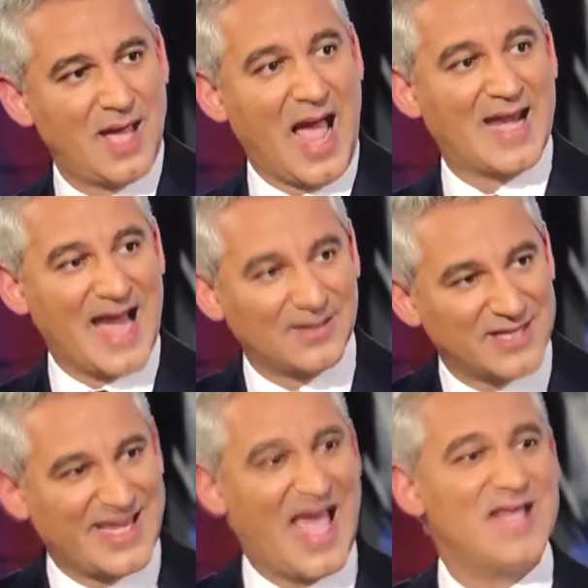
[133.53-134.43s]
And now the
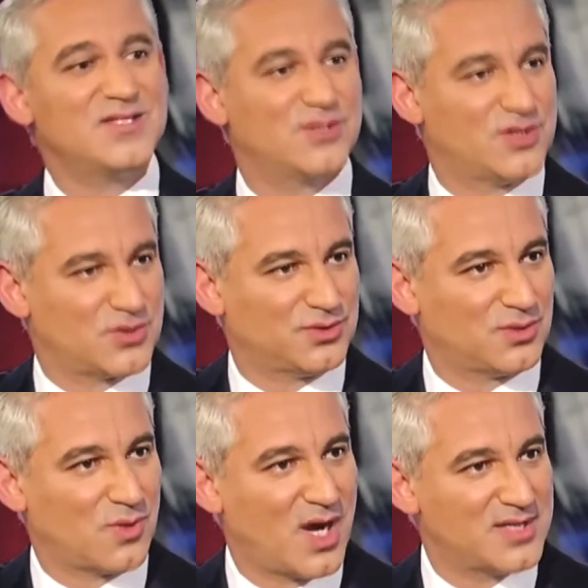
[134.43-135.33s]
cancer is on the
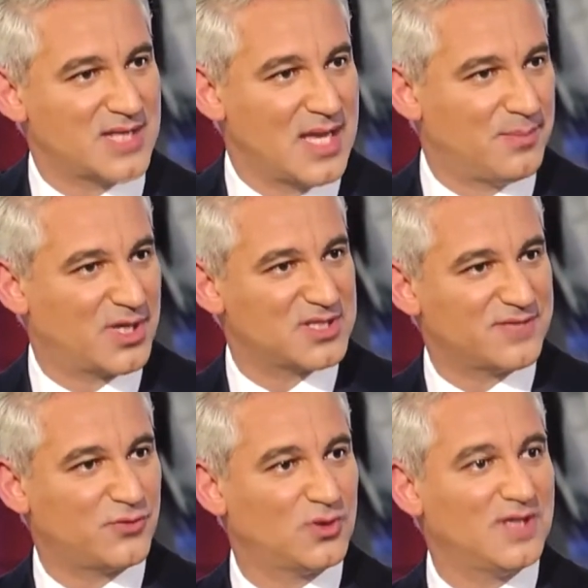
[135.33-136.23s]
rise, because
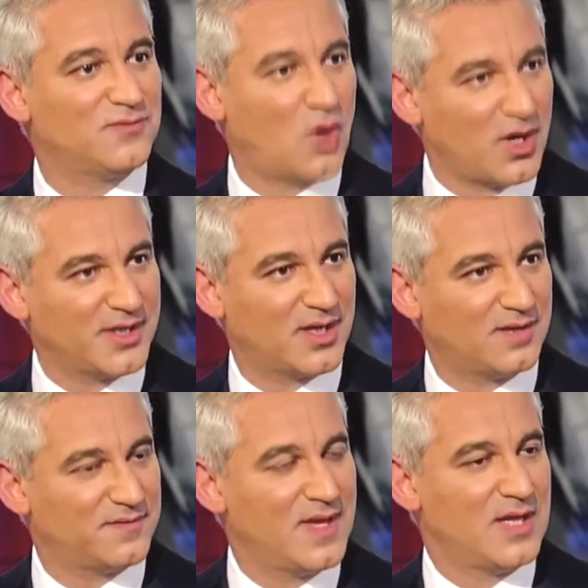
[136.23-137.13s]
if you live long
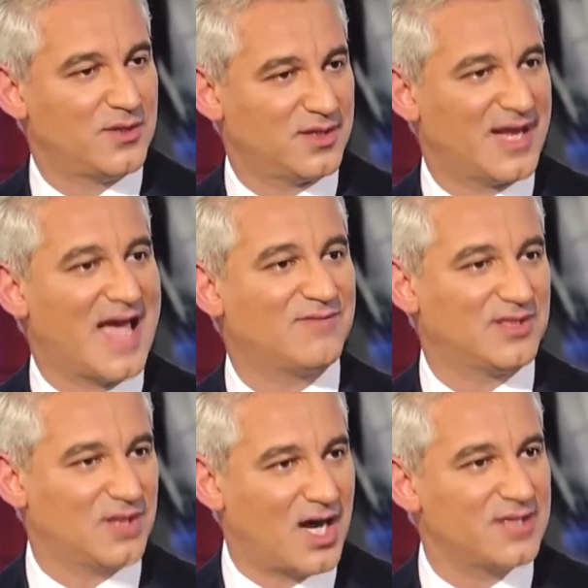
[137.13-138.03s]
enough, you're going to have a
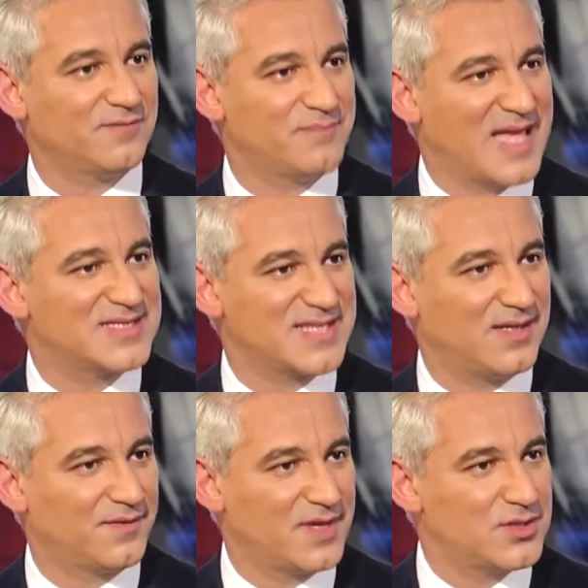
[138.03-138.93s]
lot of men's
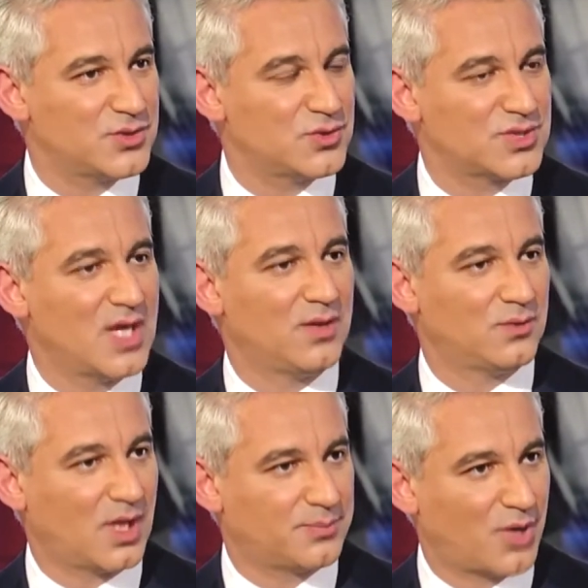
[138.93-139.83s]
health issues
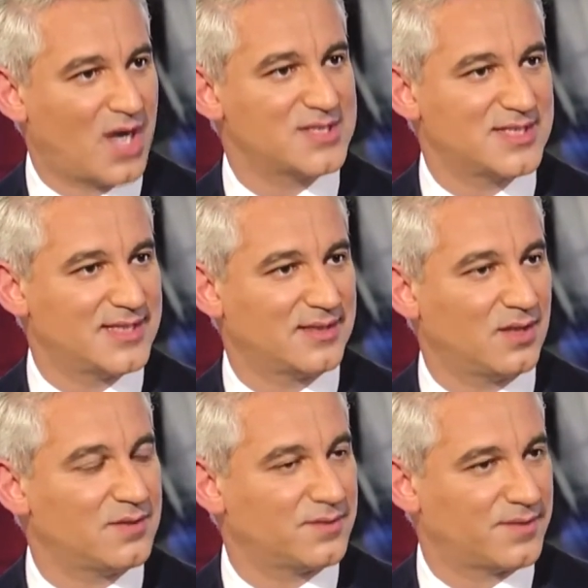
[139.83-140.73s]
like prostate and
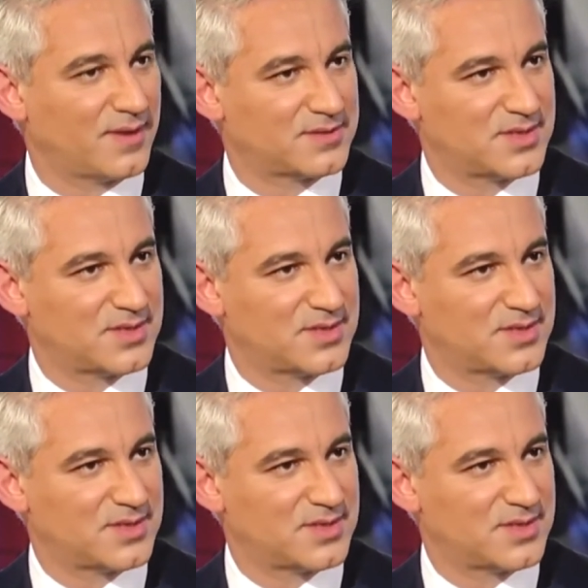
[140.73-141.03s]
other things.